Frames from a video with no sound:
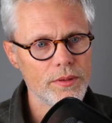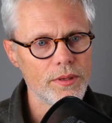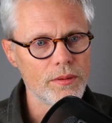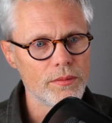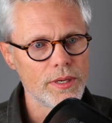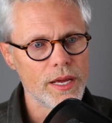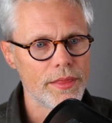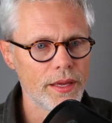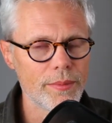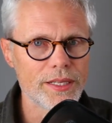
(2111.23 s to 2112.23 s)
you know, not
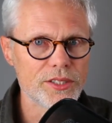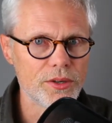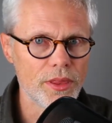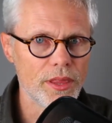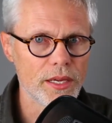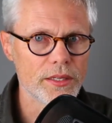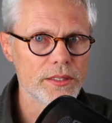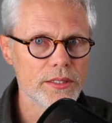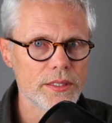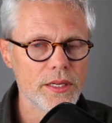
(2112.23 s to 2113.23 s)
think about certain
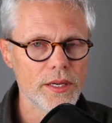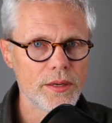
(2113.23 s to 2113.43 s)
things,